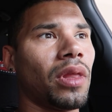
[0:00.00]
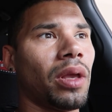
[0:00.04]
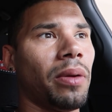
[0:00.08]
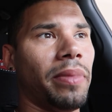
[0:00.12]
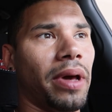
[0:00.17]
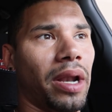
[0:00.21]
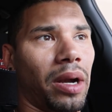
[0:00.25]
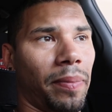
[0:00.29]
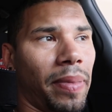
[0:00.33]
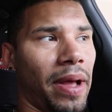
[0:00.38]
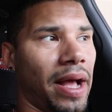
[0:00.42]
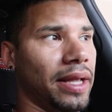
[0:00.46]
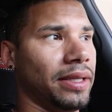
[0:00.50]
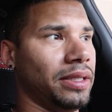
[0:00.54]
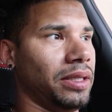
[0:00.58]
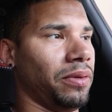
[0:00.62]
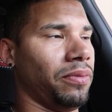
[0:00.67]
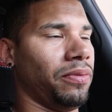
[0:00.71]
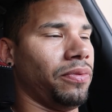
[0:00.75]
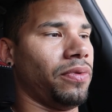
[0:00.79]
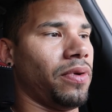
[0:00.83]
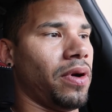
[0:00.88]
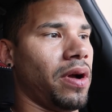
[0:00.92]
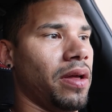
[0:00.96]
better pads
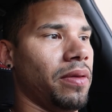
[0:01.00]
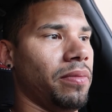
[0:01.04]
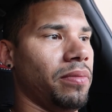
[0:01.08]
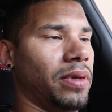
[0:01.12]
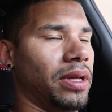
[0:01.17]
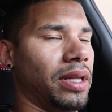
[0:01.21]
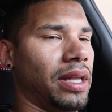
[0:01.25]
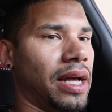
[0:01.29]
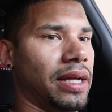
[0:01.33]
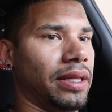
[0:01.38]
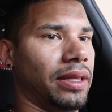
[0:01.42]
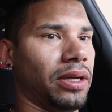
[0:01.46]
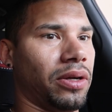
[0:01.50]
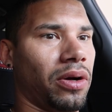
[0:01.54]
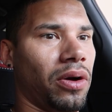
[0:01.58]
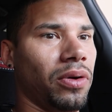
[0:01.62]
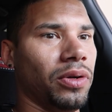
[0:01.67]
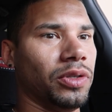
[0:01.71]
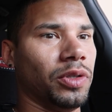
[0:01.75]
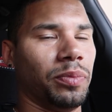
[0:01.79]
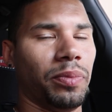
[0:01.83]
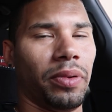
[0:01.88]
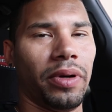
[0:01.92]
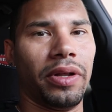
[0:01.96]
up front. But like, the
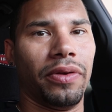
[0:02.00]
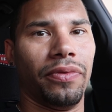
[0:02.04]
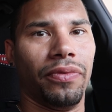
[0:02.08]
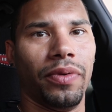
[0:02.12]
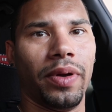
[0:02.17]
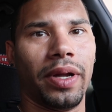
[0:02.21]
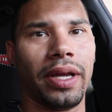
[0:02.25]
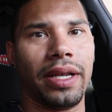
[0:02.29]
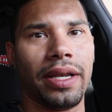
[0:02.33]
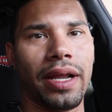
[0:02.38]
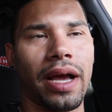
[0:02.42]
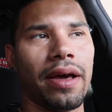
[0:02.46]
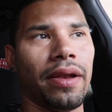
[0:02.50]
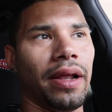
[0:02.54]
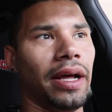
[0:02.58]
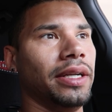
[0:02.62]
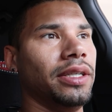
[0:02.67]
car is pretty freaking down.